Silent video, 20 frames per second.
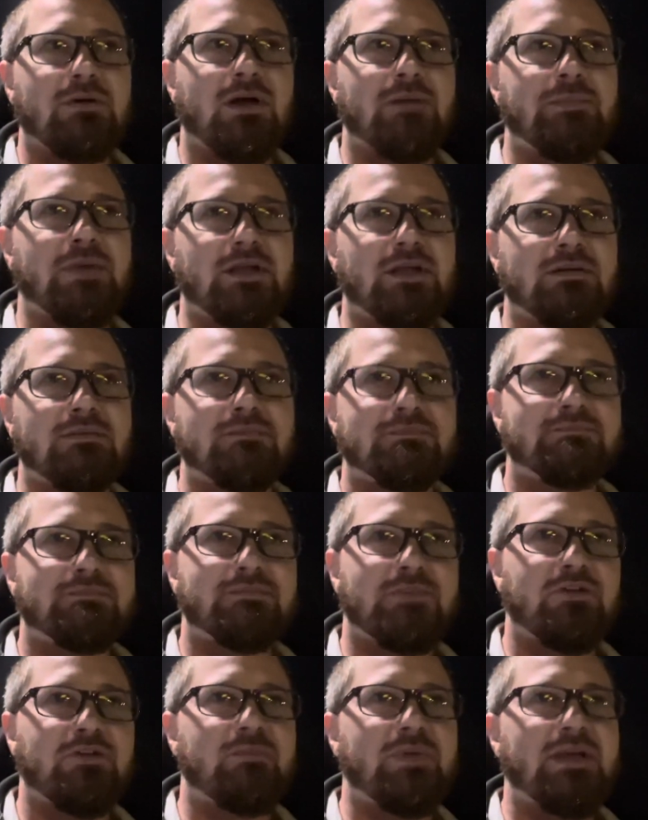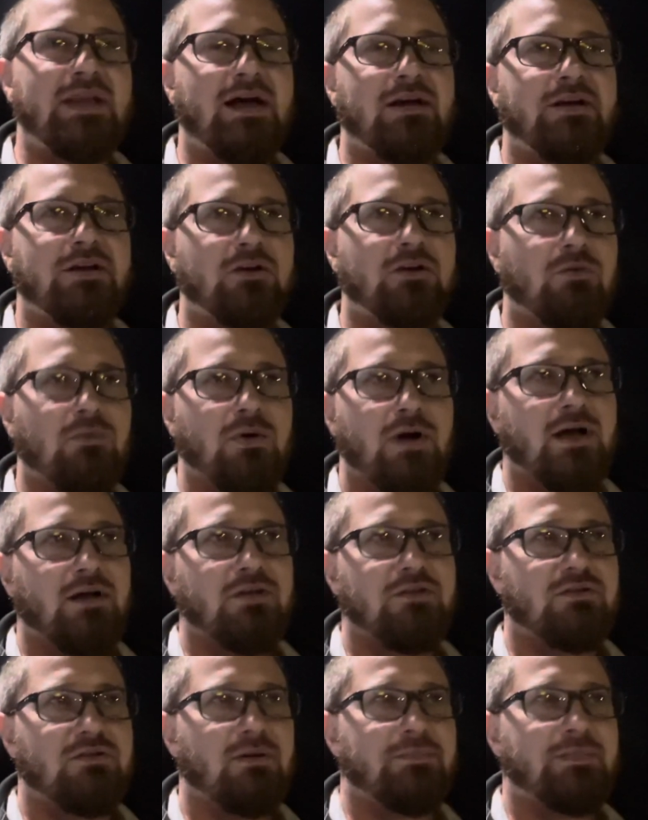I mean, you've been out here a
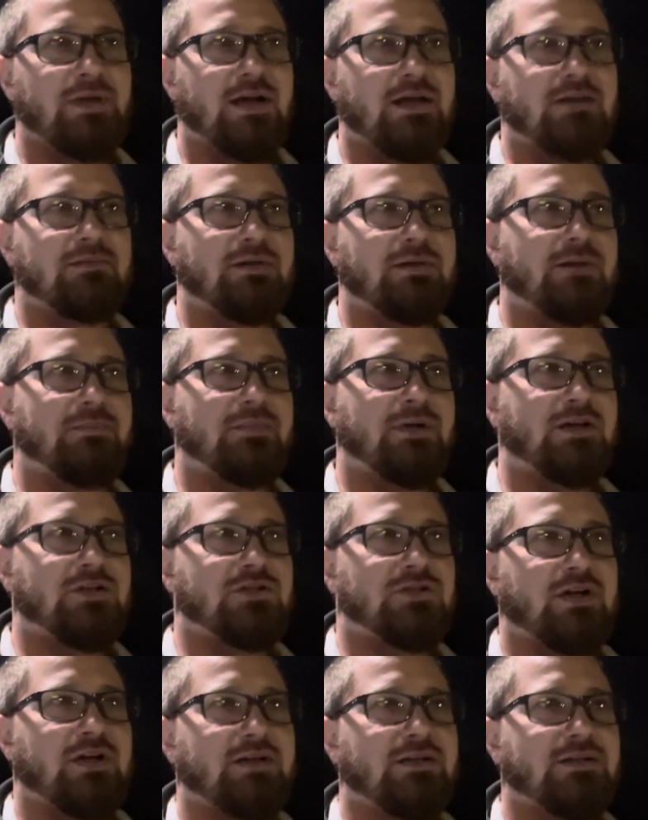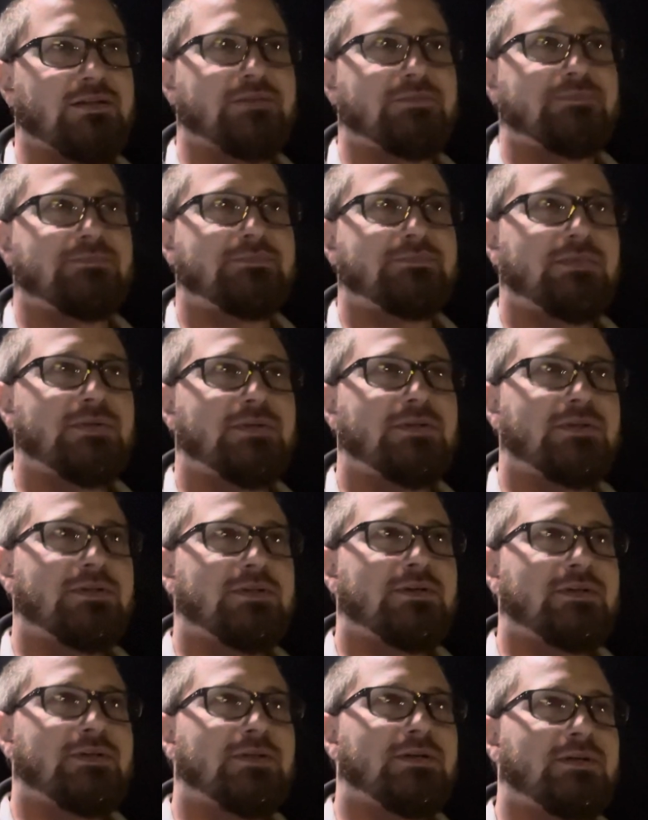while, so I'm not. I'm not trying to,
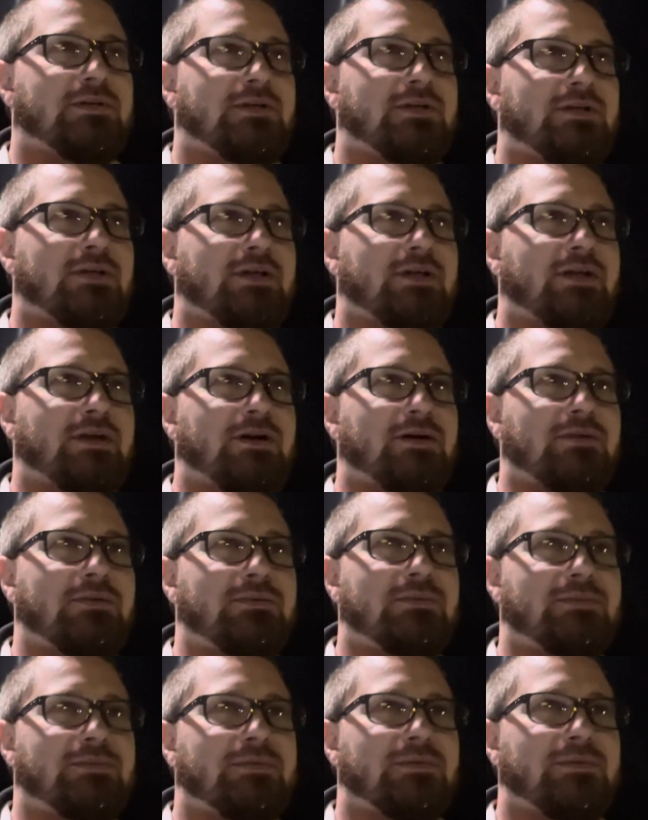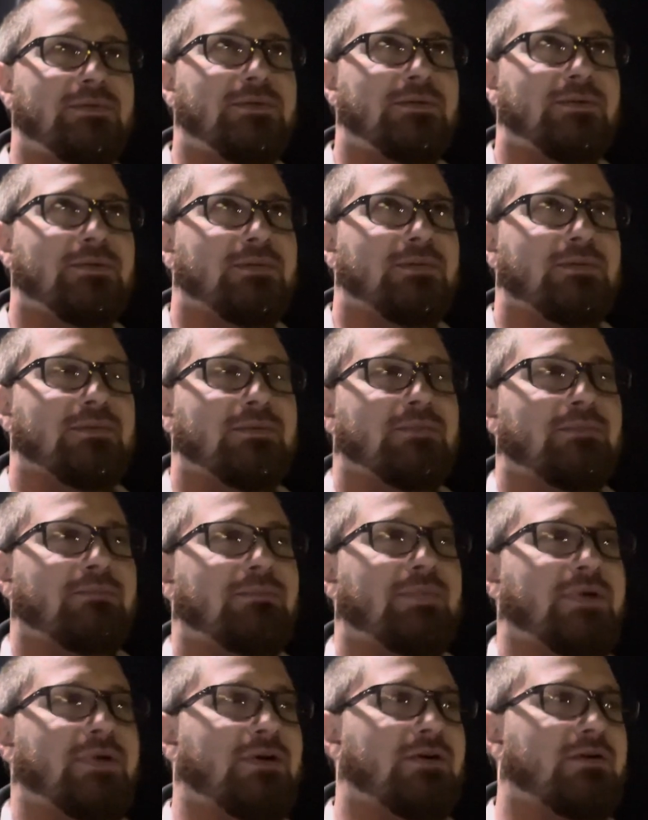you know,
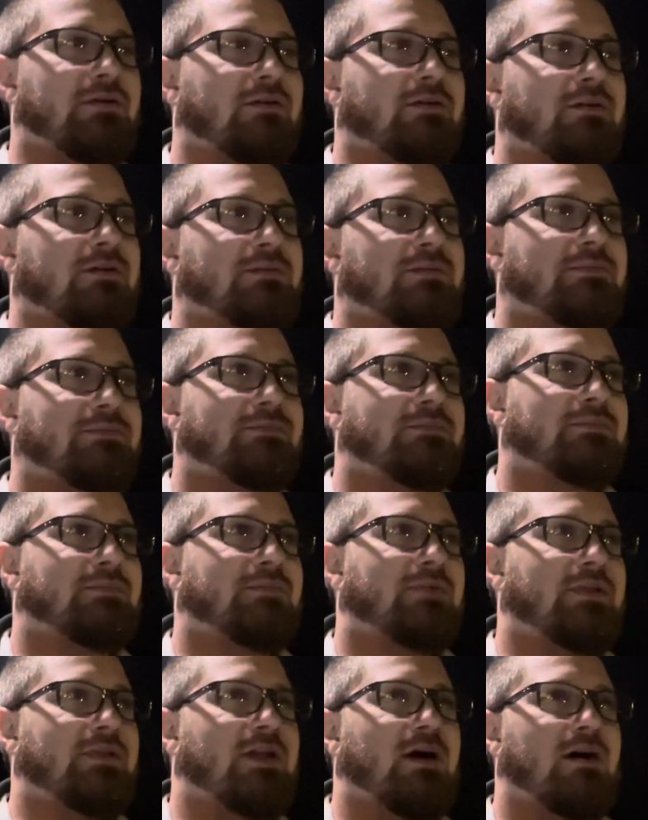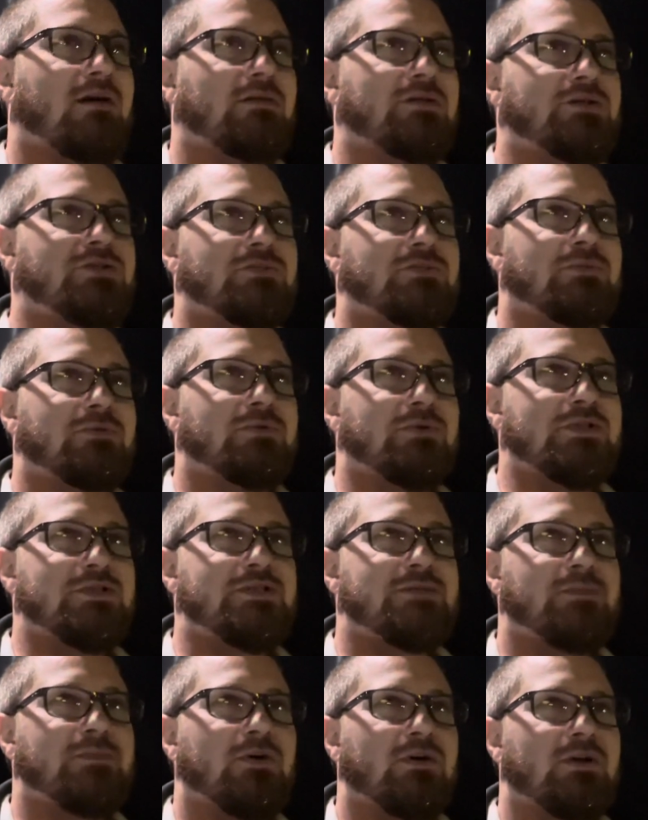be all knowledgeable and
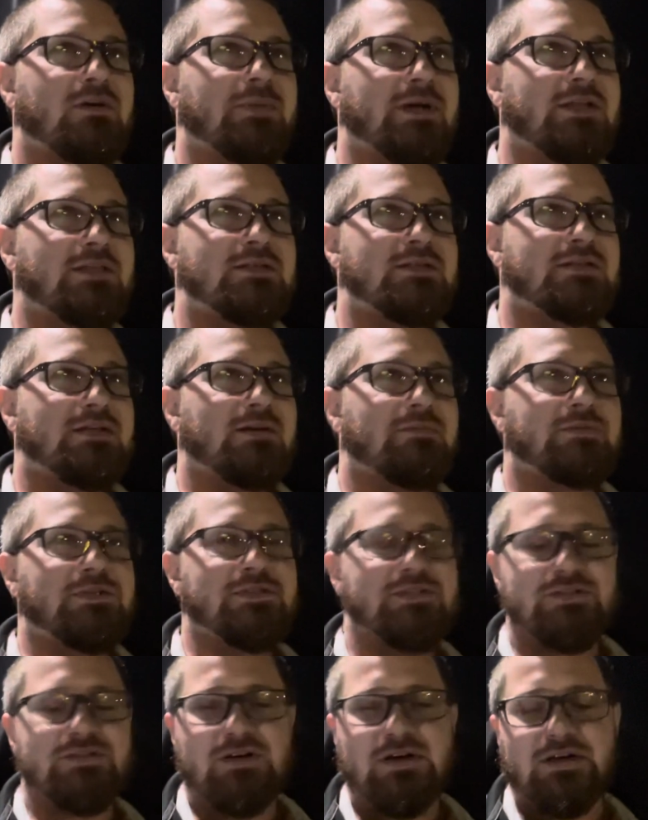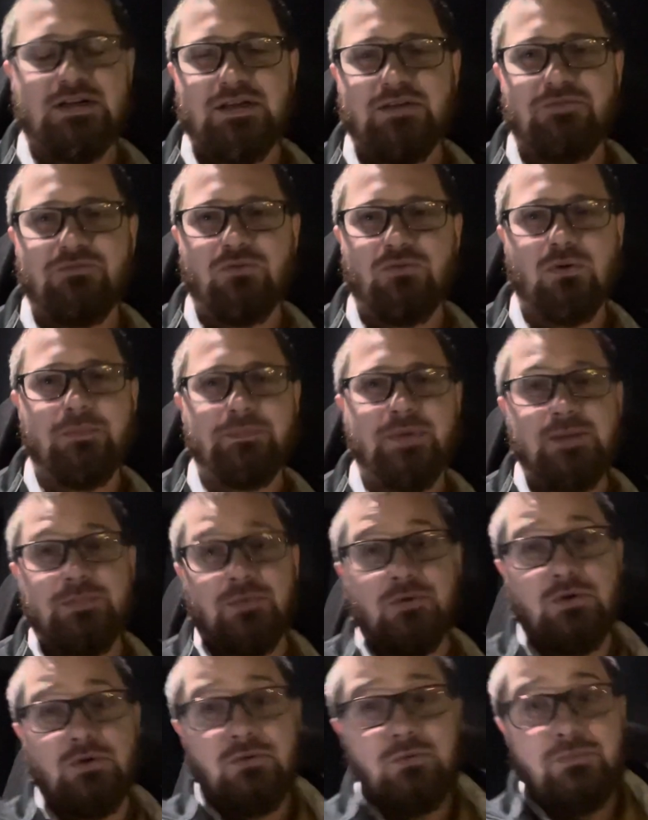smart about this. I'm just trying to inform
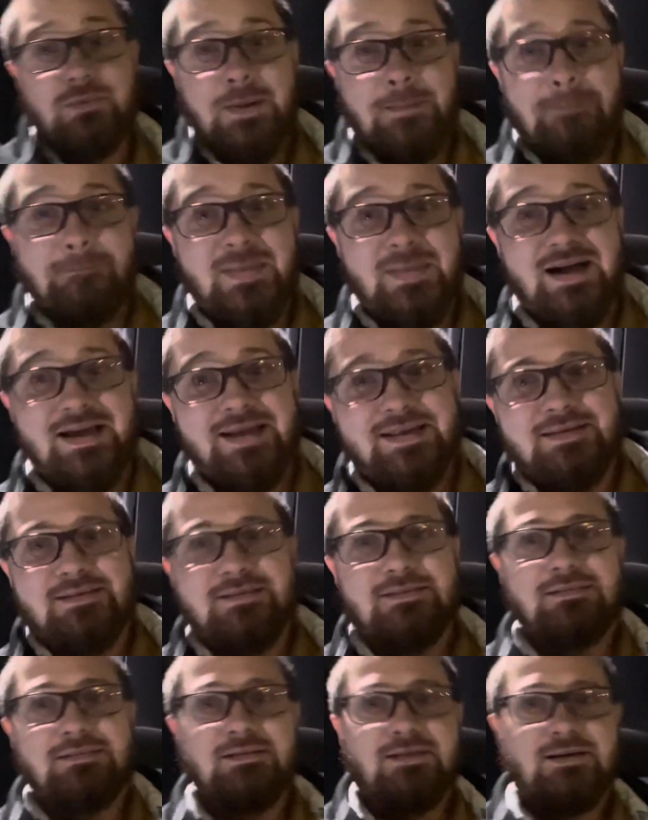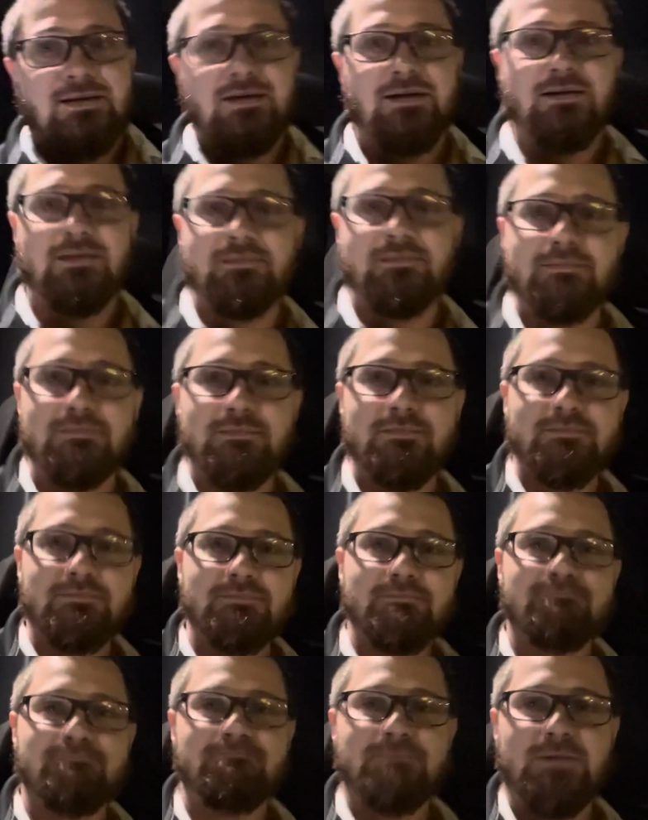people who might uh,
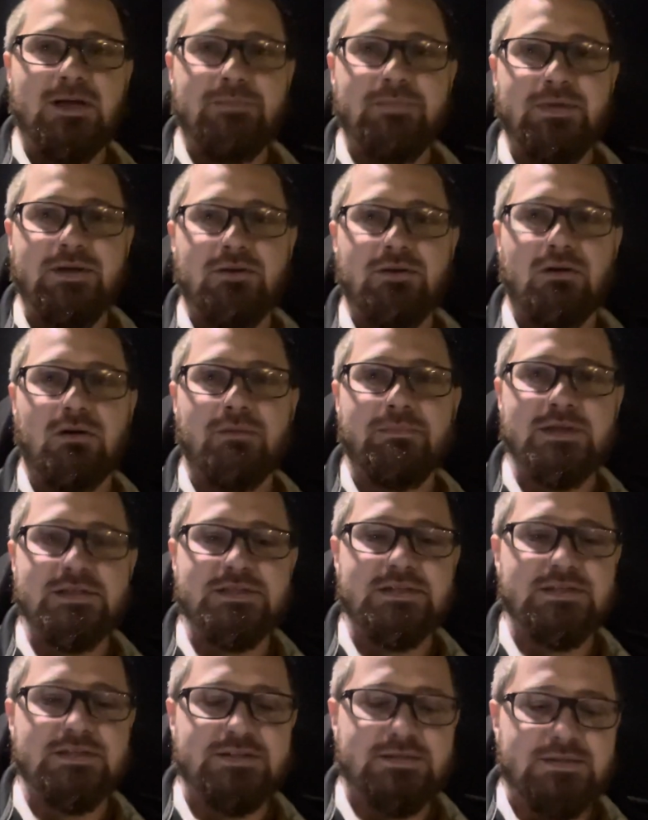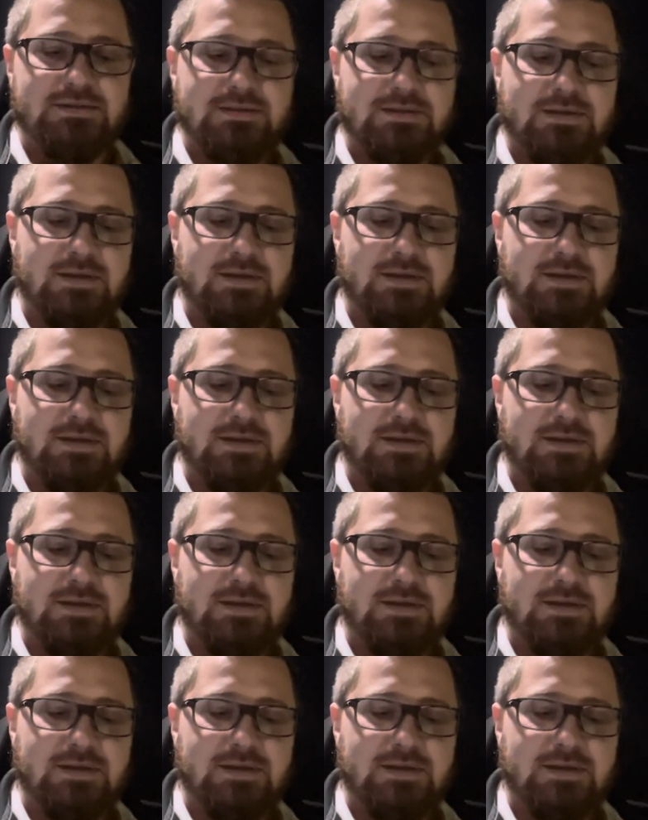come into our business.